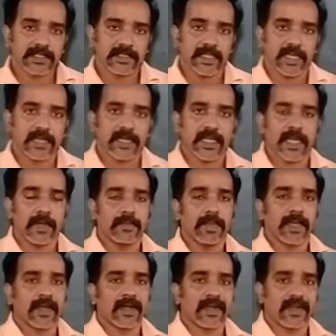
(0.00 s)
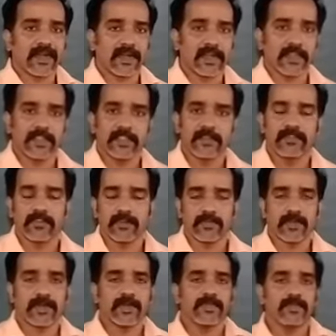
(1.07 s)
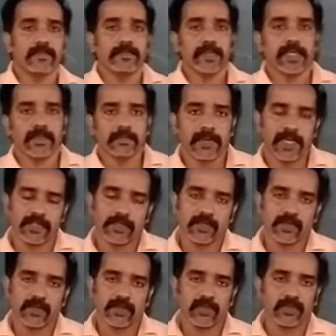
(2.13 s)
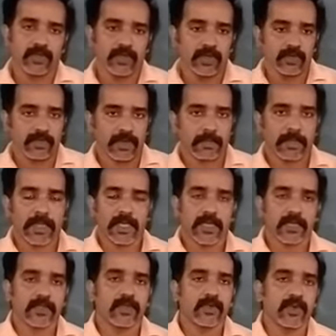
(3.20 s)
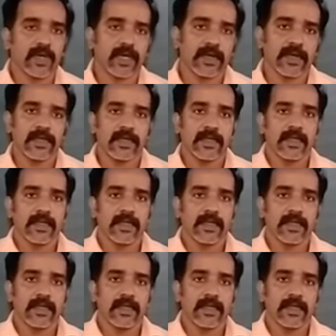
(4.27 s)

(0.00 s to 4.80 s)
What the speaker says: that can be written in the form of P by Q, where P and Q are